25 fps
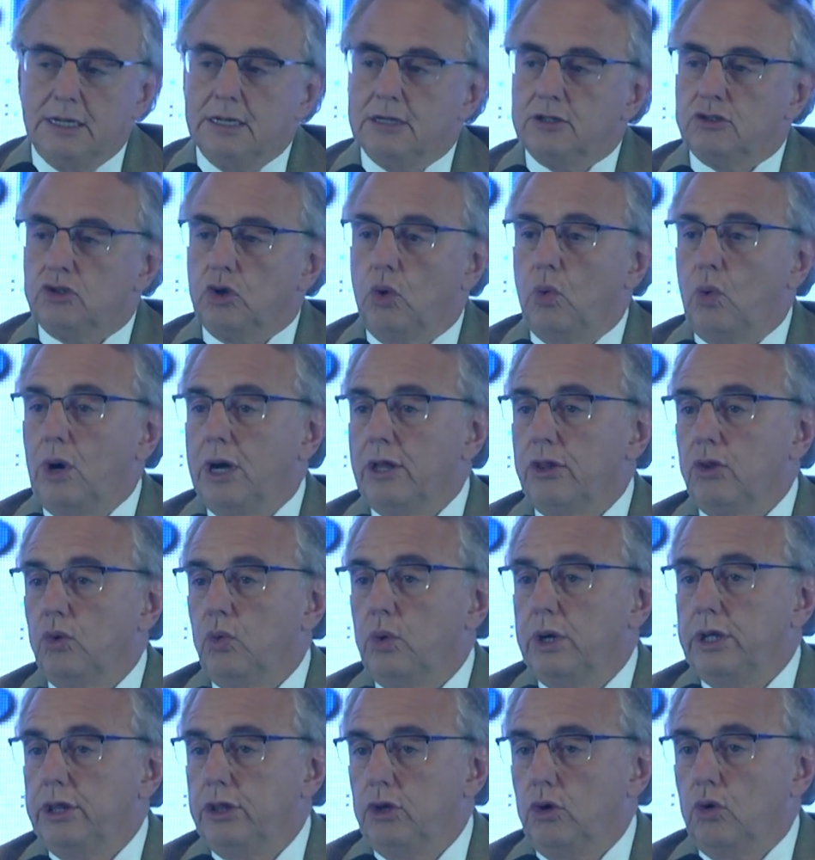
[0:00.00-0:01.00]
So what do
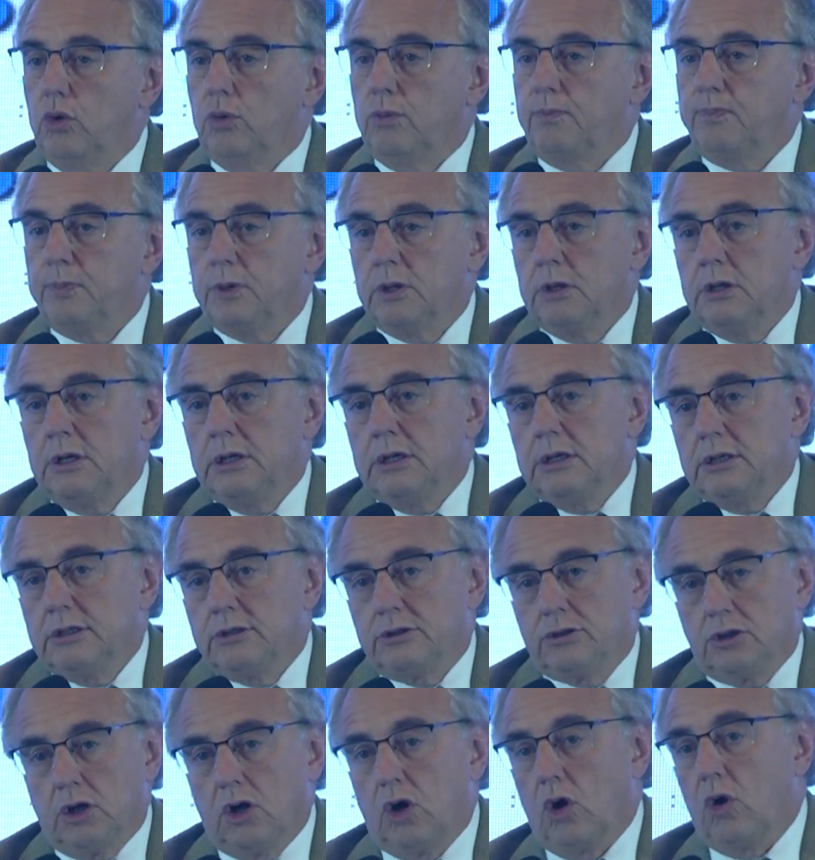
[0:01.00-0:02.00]
we do?
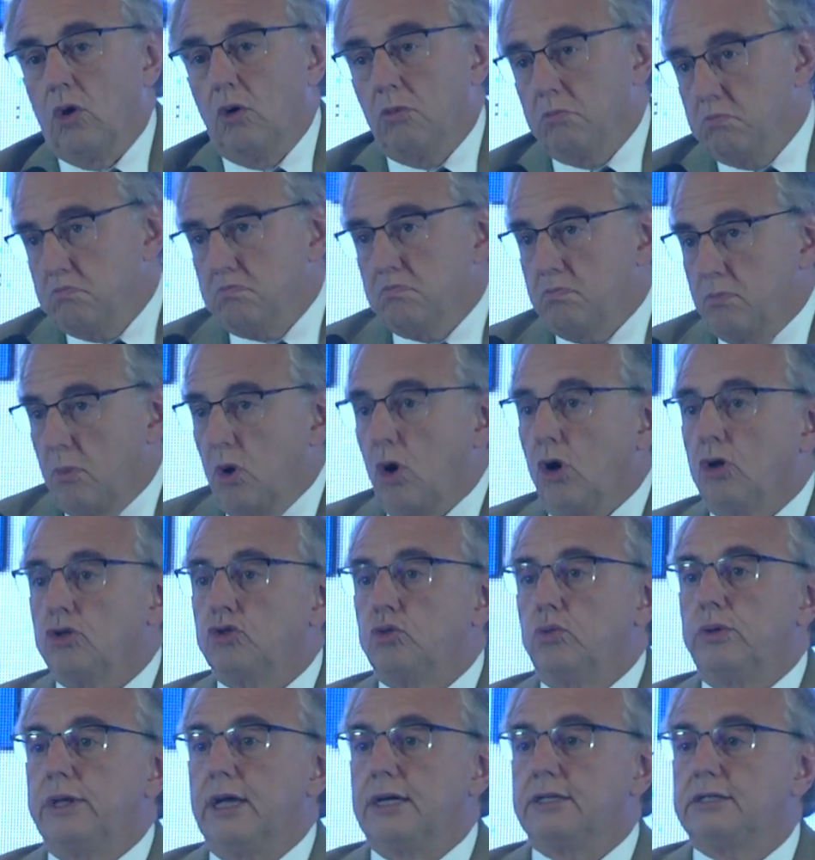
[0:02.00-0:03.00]
So
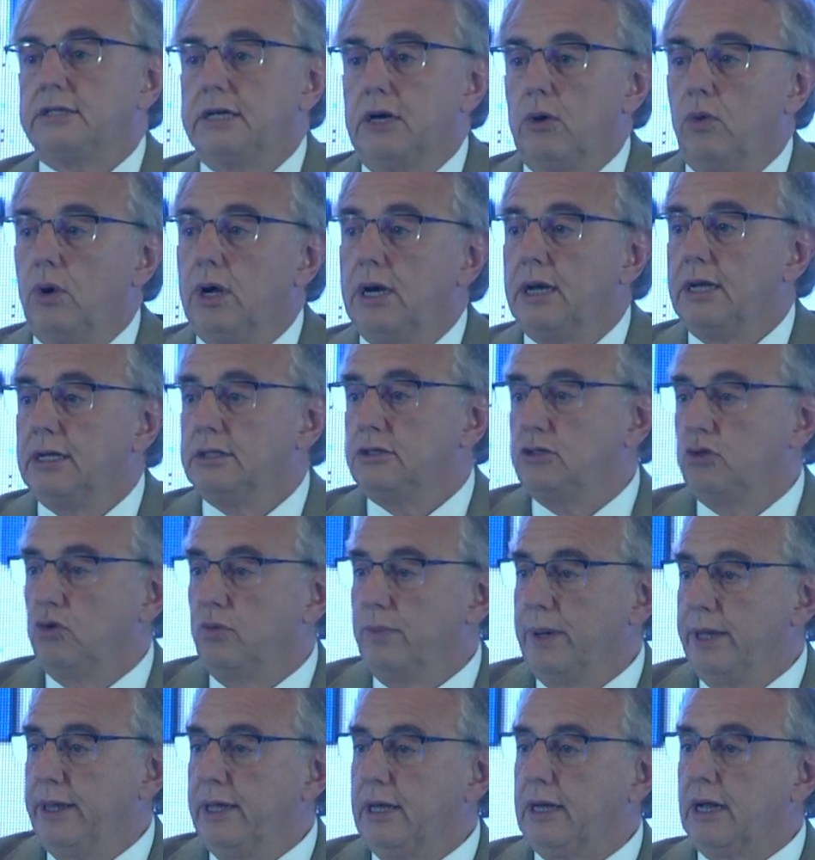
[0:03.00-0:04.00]
most would have said, well, let's do
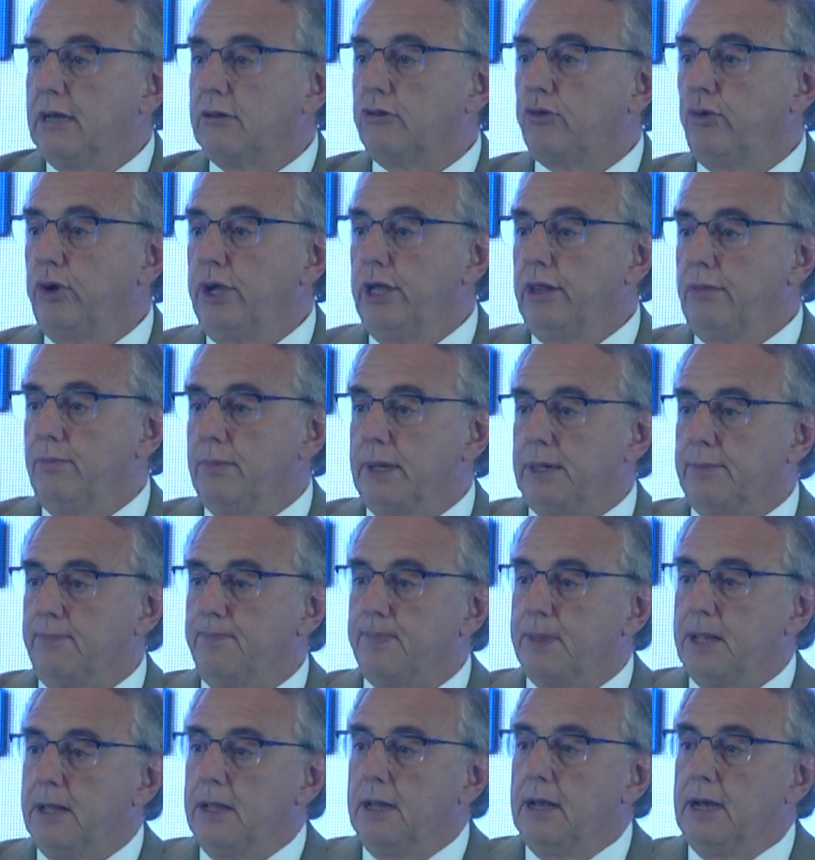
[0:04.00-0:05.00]
medical treatment.
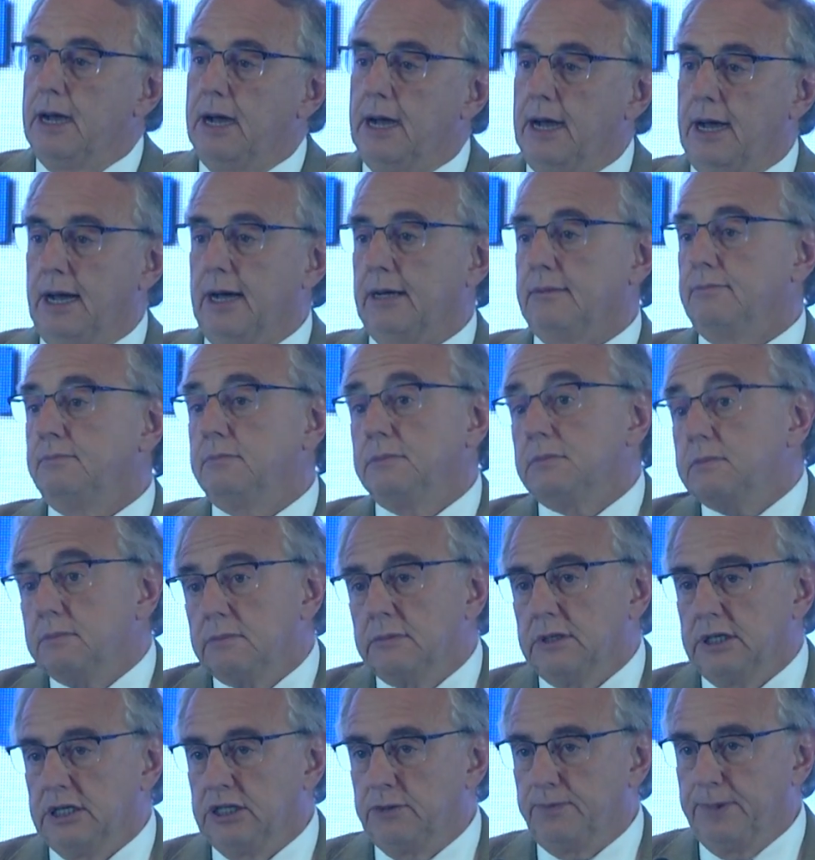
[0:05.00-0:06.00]
And
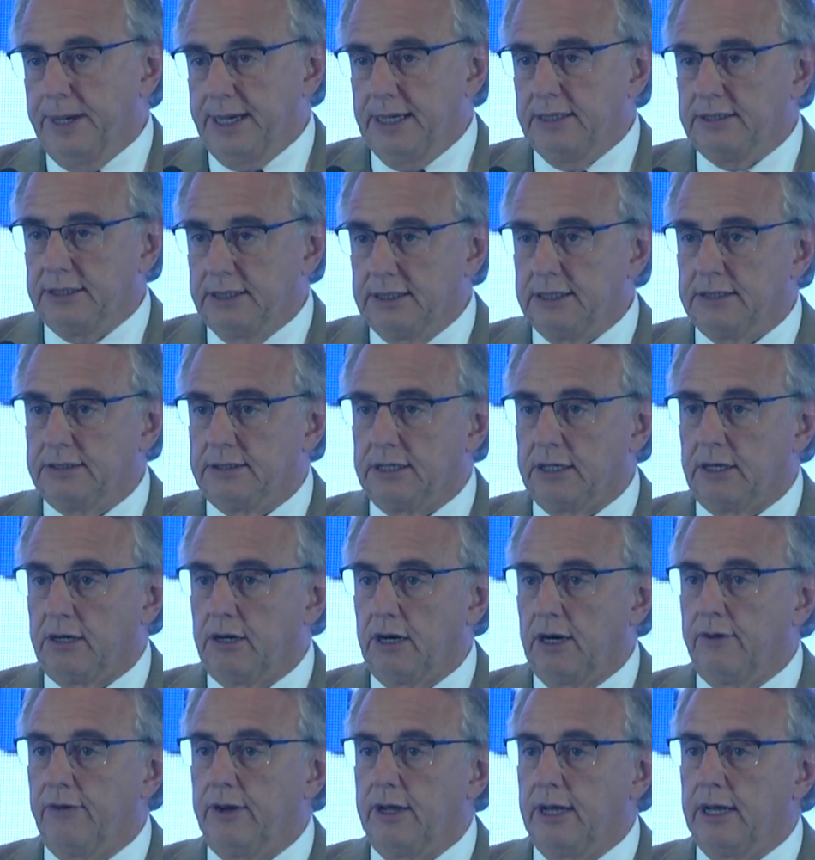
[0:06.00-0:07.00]
this patient is a
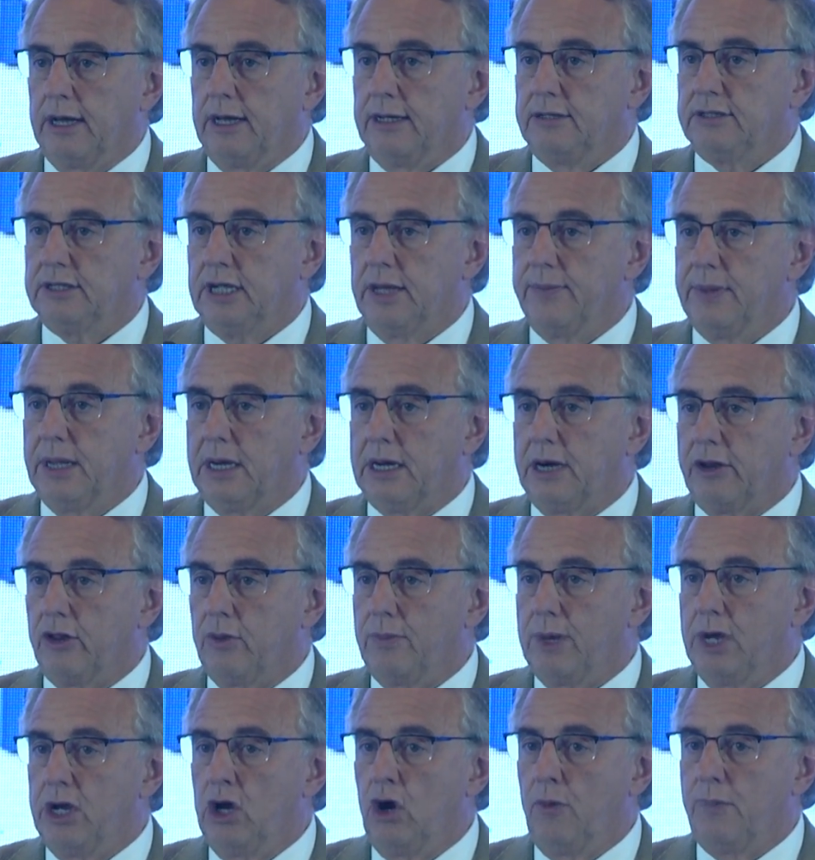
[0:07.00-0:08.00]
ischemic
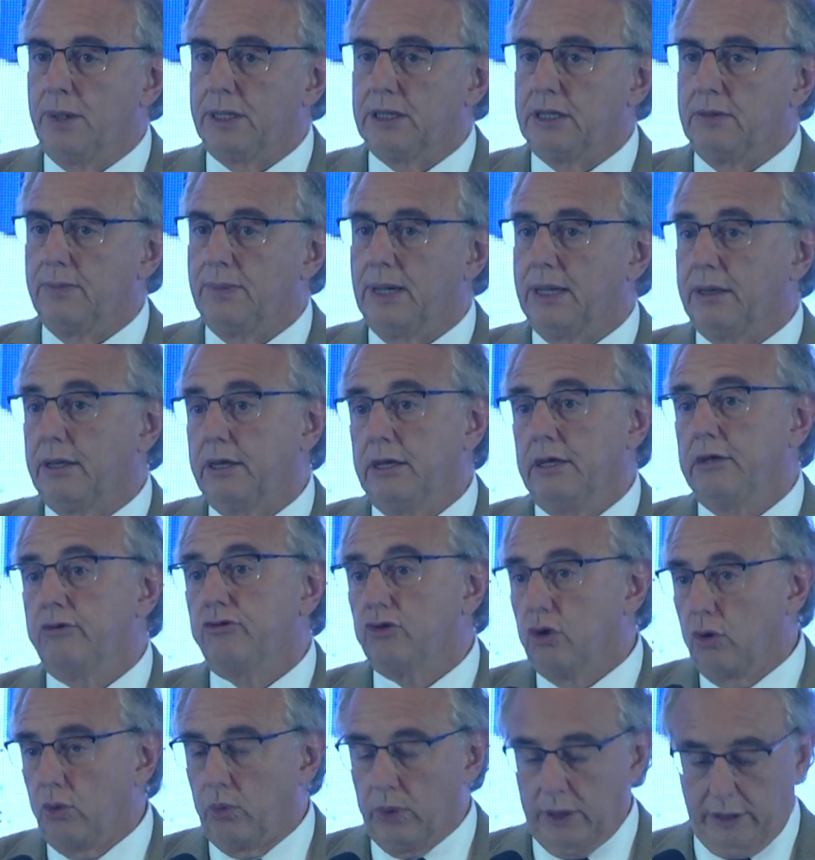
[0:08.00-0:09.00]
cardiomyopathy, but
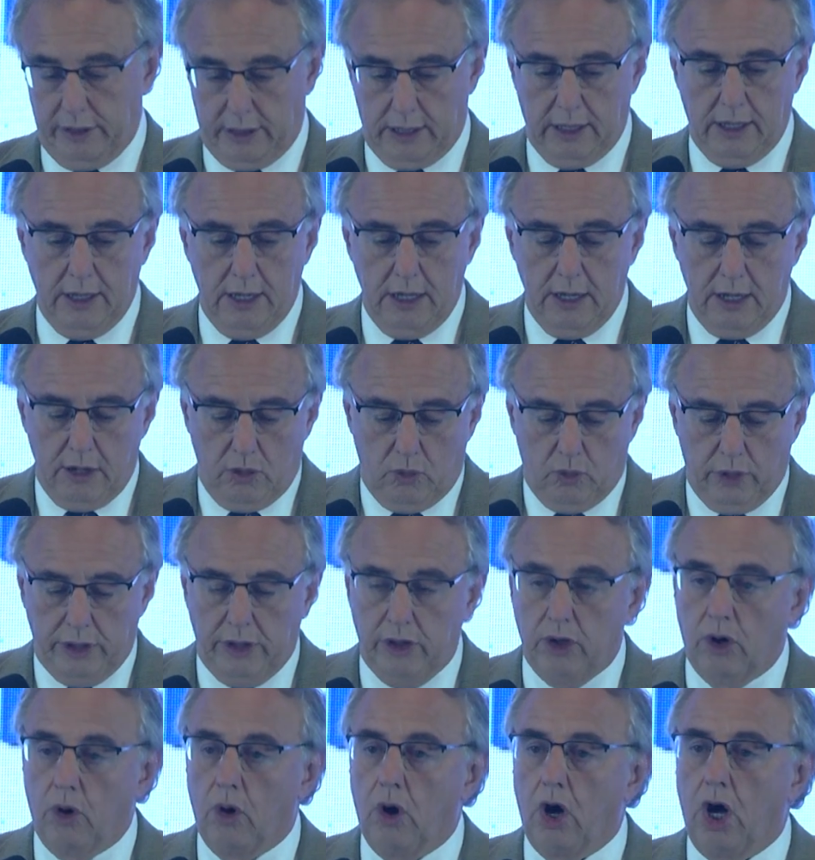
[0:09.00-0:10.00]
he's already with
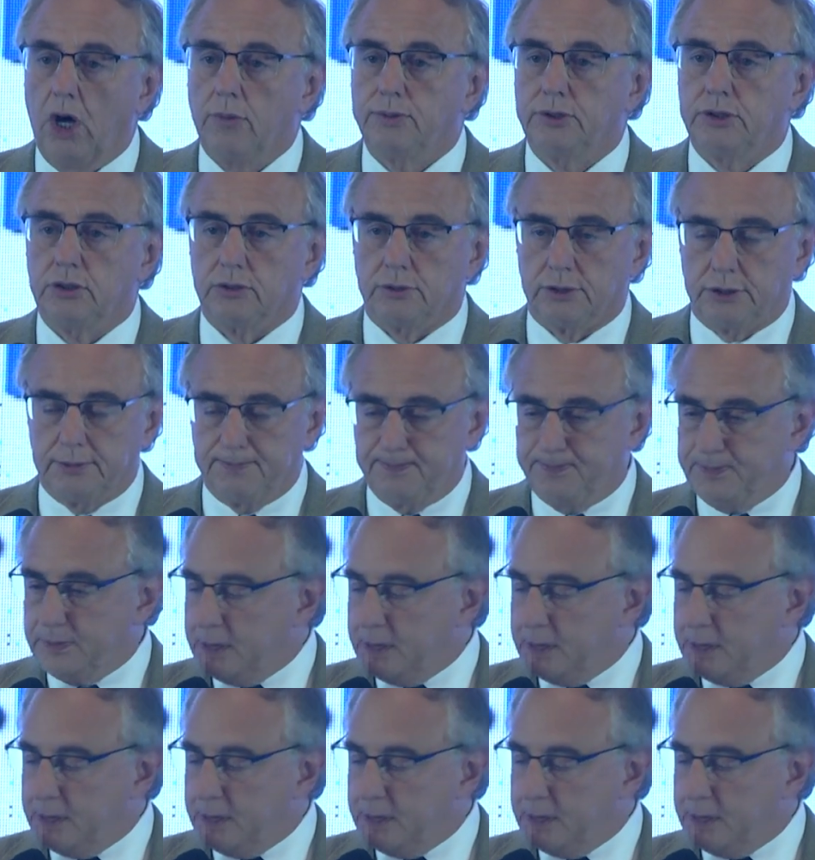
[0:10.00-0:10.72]
no options.